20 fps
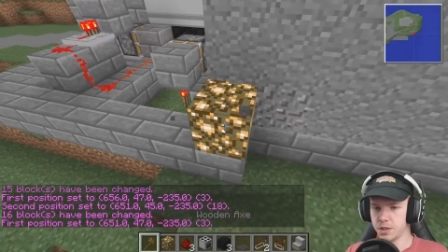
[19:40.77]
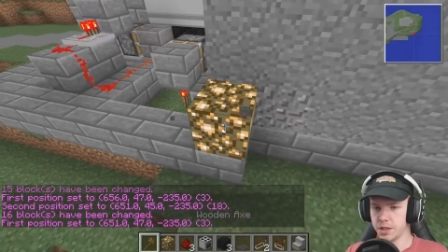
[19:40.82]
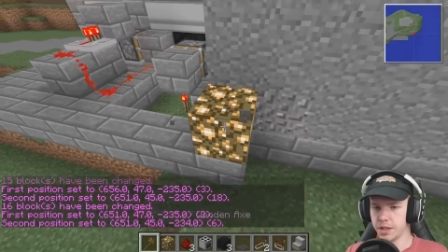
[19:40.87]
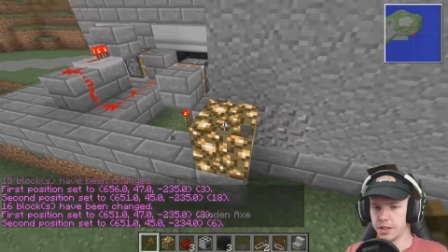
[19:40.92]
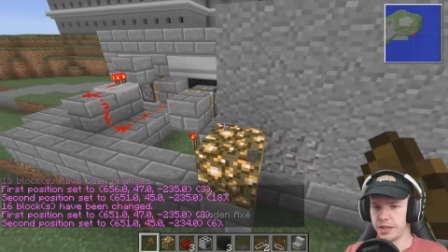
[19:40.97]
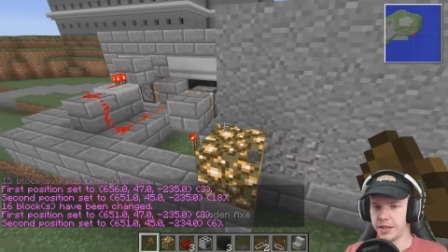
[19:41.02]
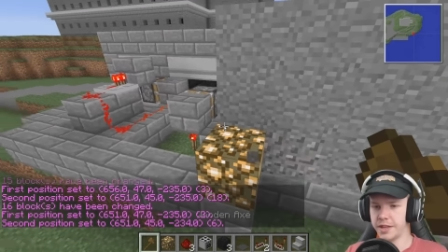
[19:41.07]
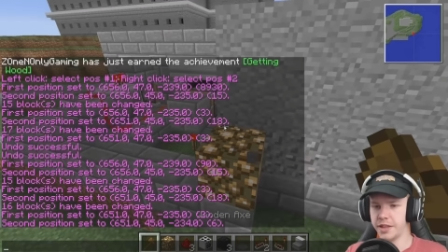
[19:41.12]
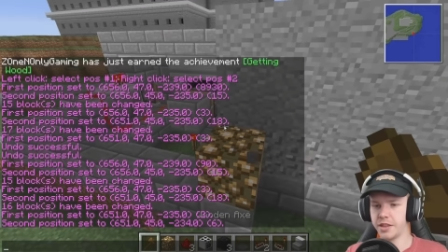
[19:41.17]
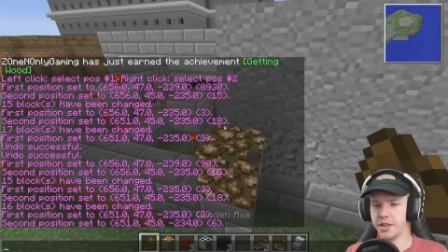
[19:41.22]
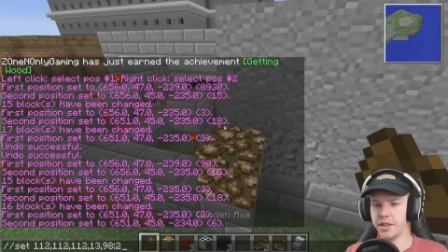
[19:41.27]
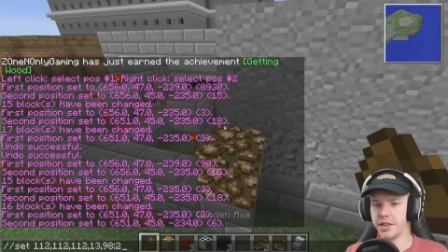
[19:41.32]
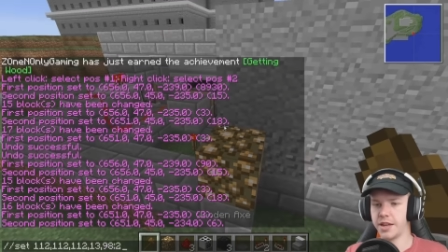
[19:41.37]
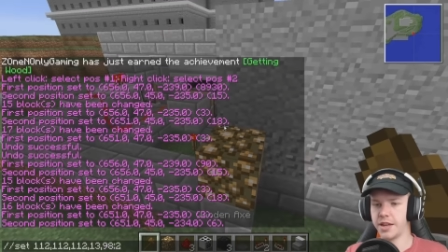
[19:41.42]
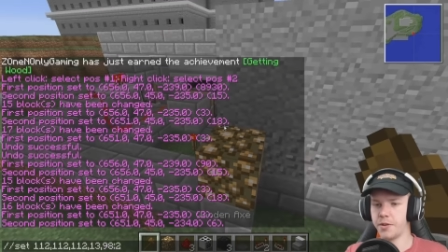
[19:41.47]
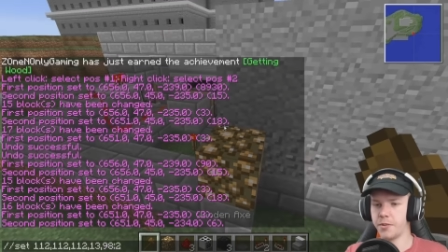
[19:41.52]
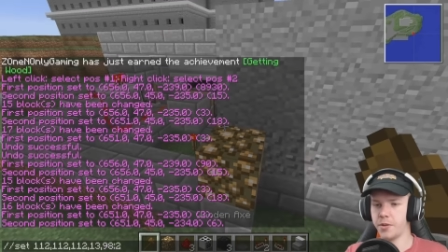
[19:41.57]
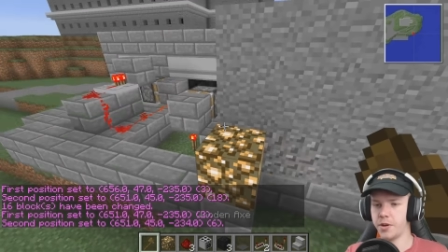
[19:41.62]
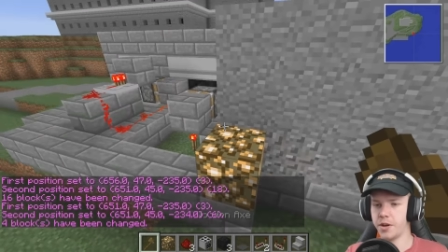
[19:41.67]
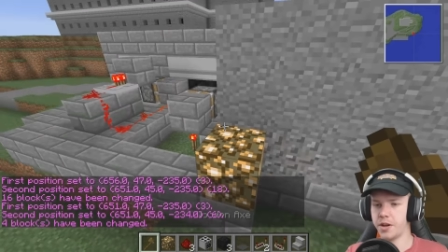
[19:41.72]
Like
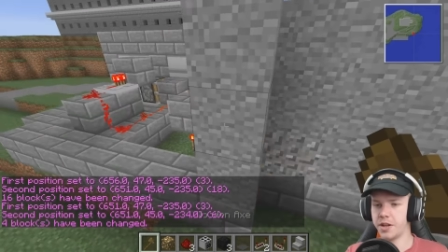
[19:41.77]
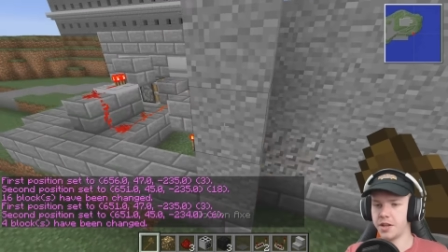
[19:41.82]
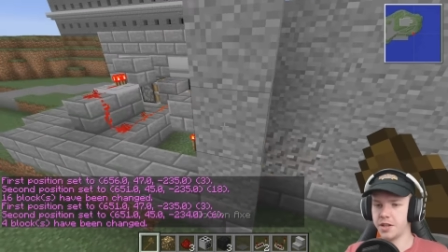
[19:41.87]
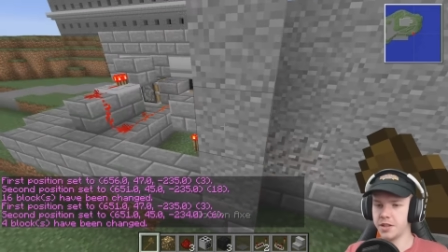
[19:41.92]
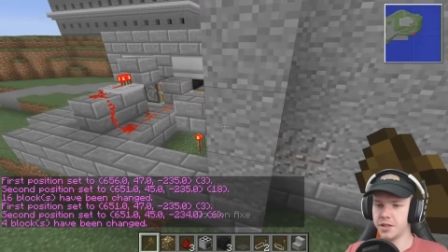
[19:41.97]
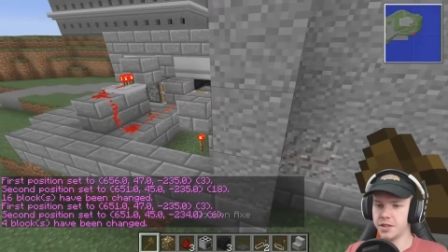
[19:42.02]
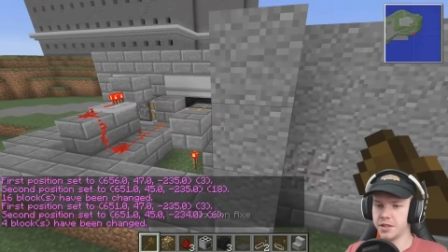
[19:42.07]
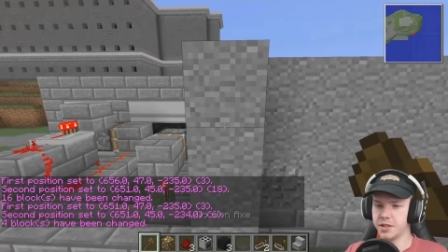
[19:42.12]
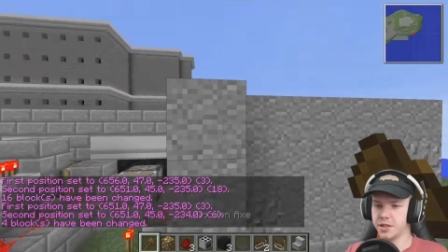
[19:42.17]
that one,